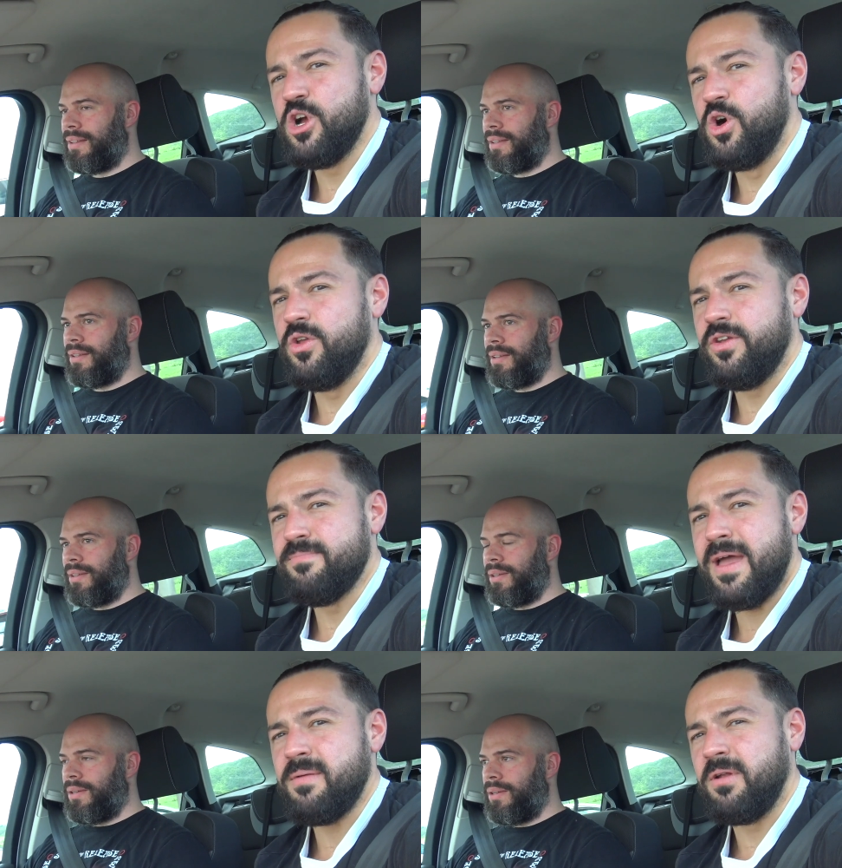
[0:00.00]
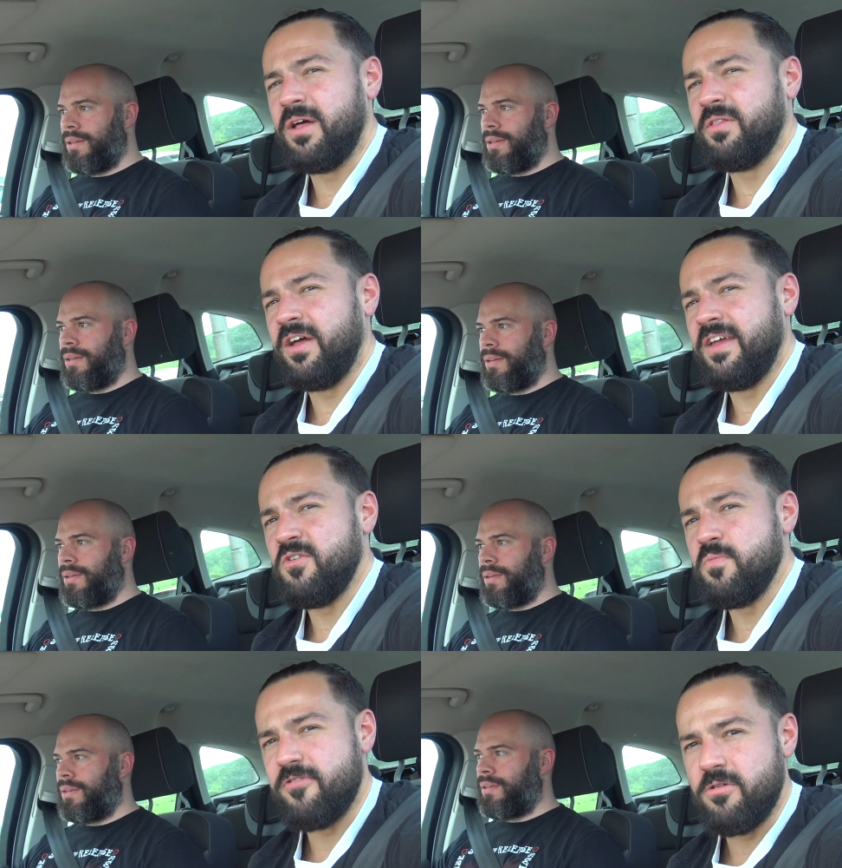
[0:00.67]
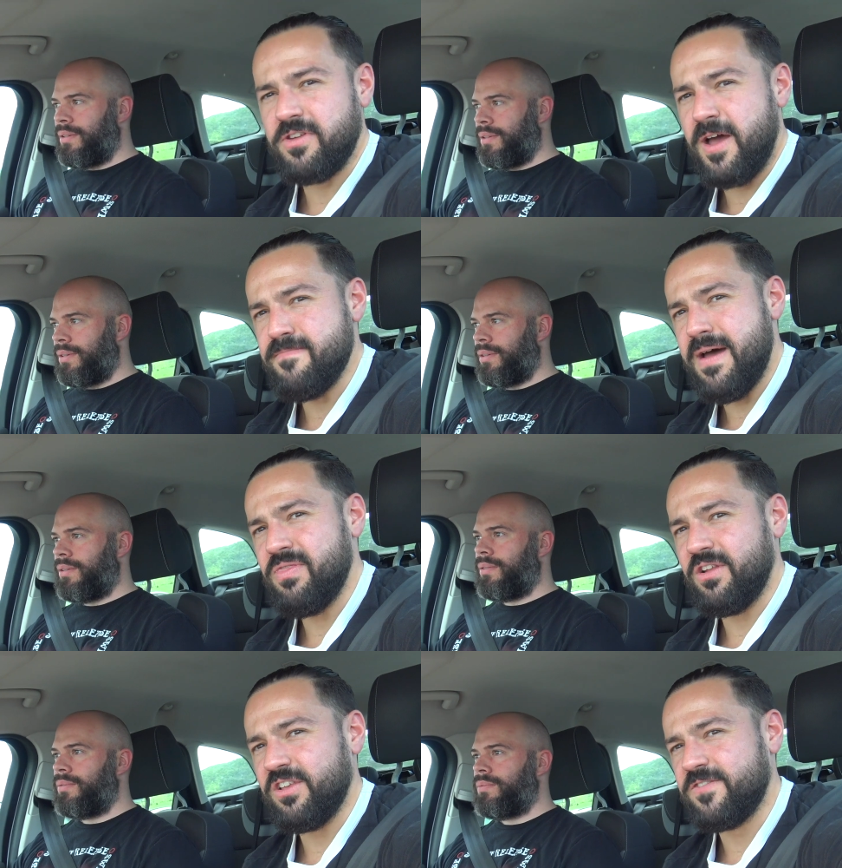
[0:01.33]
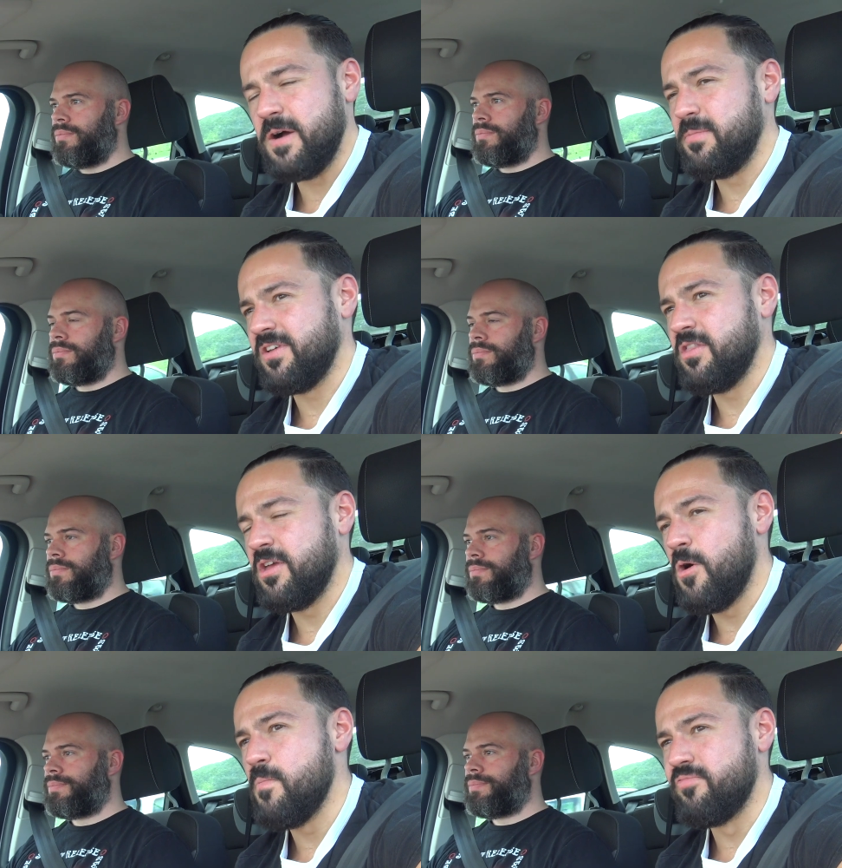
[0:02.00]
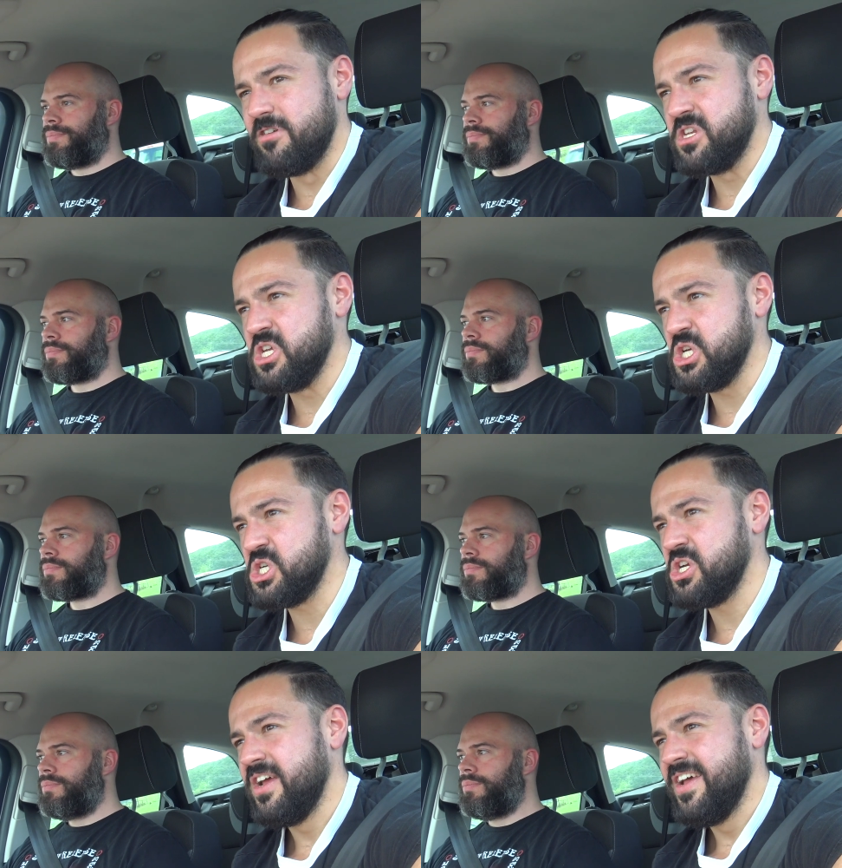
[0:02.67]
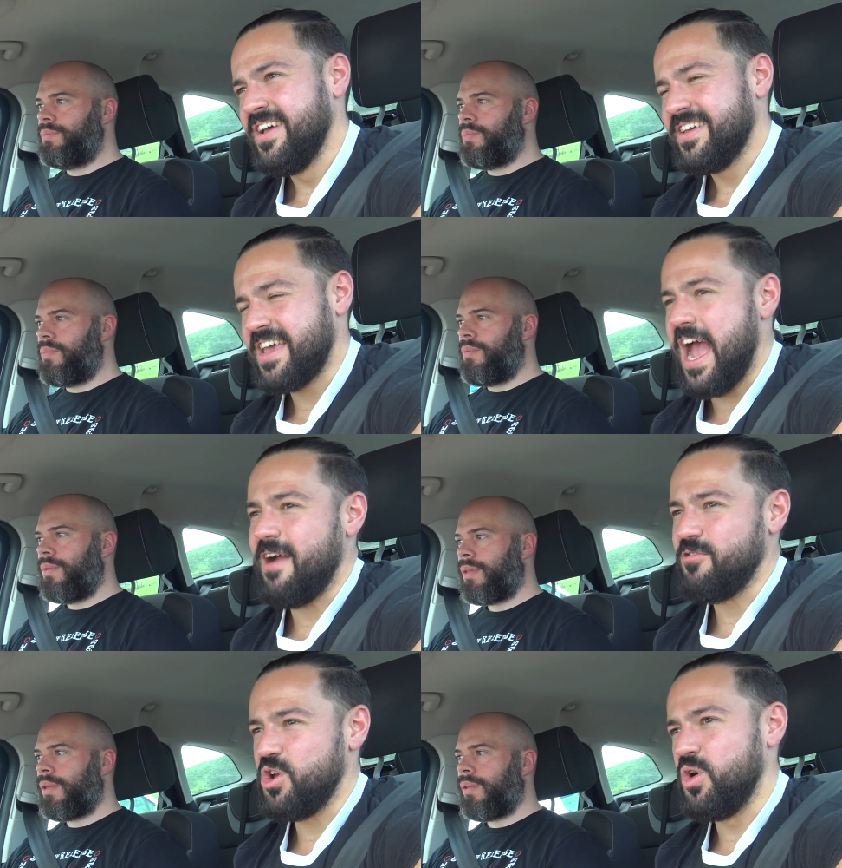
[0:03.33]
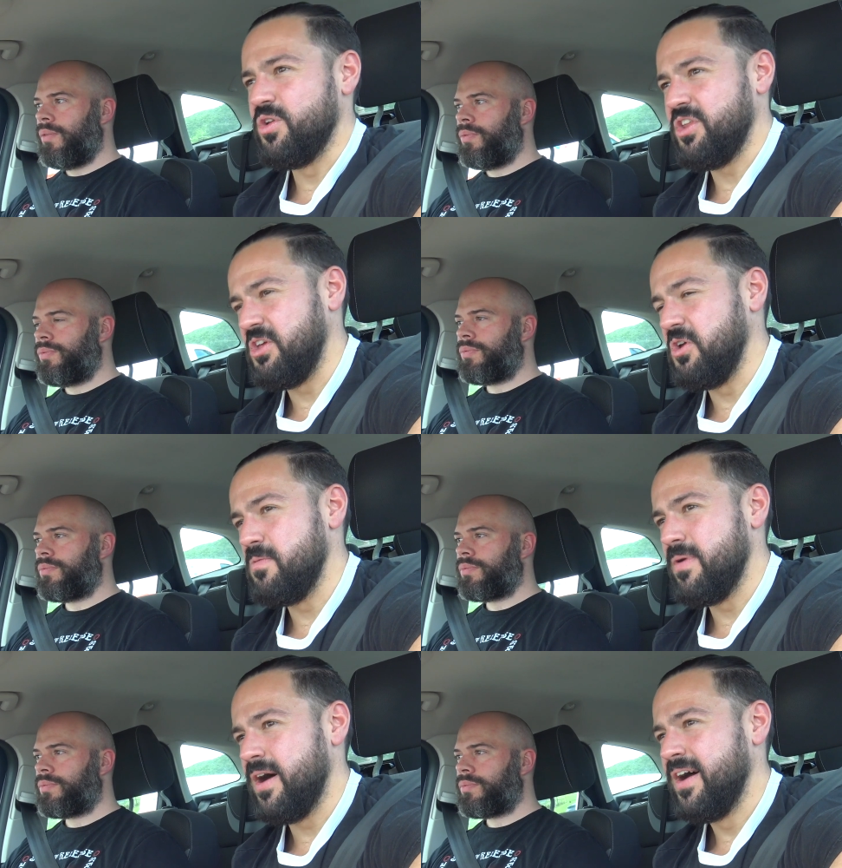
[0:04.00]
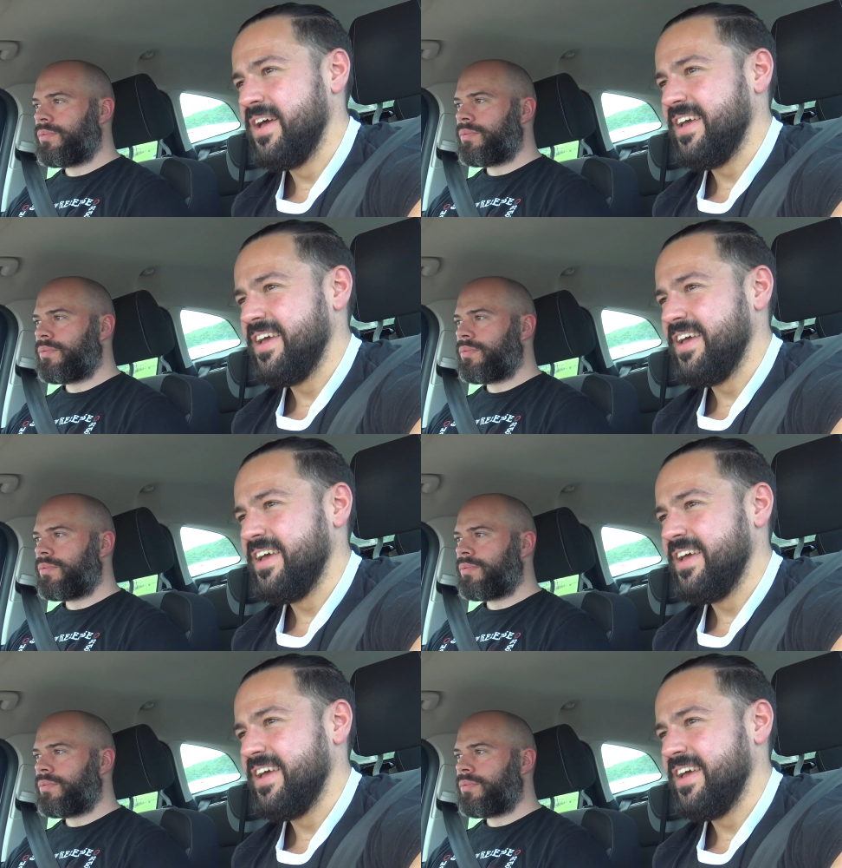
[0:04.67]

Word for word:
Speaker 1: on. Maybe like like if you broke down mental as fuck, but it's like the old British carry on humour.